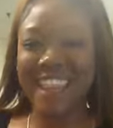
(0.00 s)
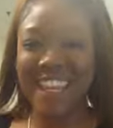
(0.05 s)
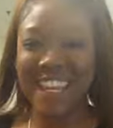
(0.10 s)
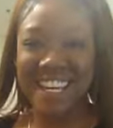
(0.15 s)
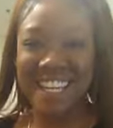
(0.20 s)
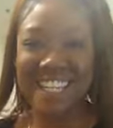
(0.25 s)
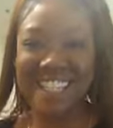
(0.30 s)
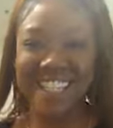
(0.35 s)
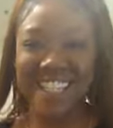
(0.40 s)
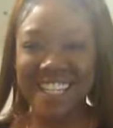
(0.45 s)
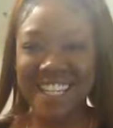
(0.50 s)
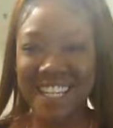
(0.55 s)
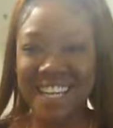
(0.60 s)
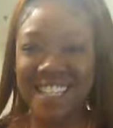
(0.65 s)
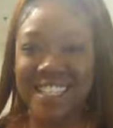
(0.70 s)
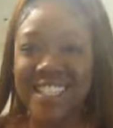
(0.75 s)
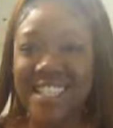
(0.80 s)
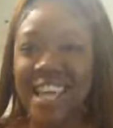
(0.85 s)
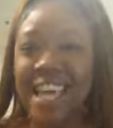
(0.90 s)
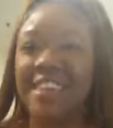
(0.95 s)
Ladies and
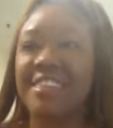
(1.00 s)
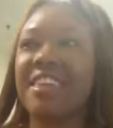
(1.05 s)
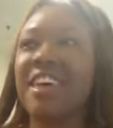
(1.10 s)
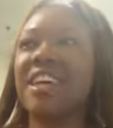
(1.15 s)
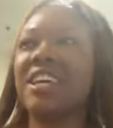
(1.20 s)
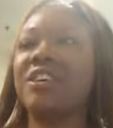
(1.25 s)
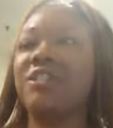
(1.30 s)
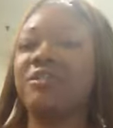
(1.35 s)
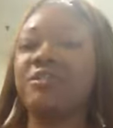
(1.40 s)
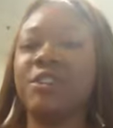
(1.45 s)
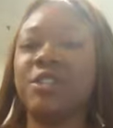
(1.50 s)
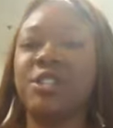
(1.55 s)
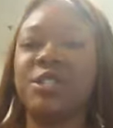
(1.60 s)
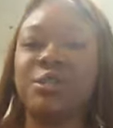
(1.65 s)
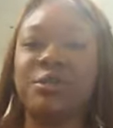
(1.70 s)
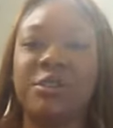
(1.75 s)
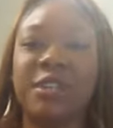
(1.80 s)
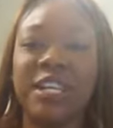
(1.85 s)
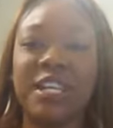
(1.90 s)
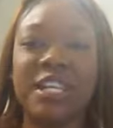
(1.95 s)
gents, and thank you for
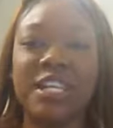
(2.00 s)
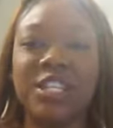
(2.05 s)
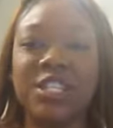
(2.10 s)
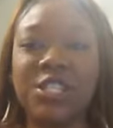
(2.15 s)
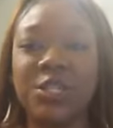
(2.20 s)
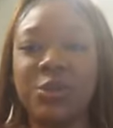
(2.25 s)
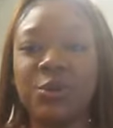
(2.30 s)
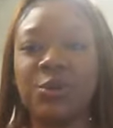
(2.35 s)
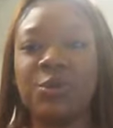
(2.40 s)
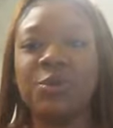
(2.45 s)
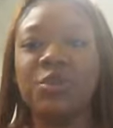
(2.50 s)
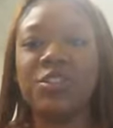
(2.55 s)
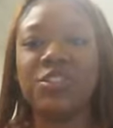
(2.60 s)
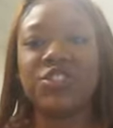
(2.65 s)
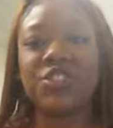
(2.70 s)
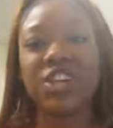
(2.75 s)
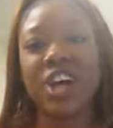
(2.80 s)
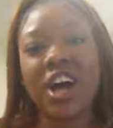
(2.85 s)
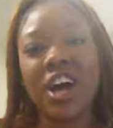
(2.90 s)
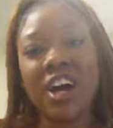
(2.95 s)
tuning into
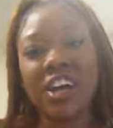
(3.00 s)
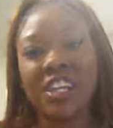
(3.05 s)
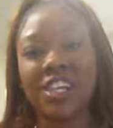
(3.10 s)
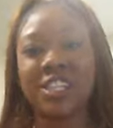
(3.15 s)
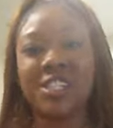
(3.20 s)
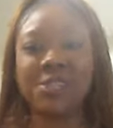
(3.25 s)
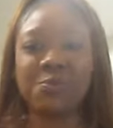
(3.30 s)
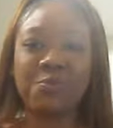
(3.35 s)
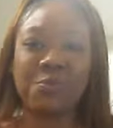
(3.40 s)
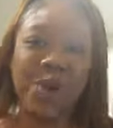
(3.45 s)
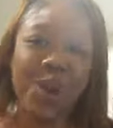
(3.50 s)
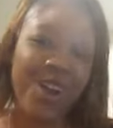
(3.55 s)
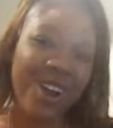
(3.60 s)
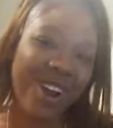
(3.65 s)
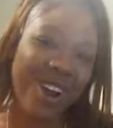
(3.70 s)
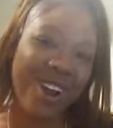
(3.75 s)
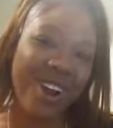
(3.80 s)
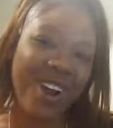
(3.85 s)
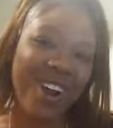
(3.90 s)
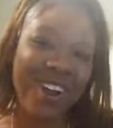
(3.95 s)
Johnny's
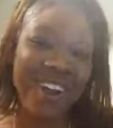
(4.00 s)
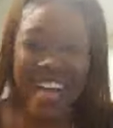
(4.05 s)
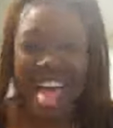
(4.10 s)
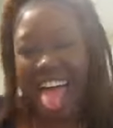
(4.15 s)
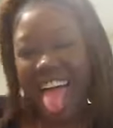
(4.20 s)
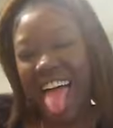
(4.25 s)
World.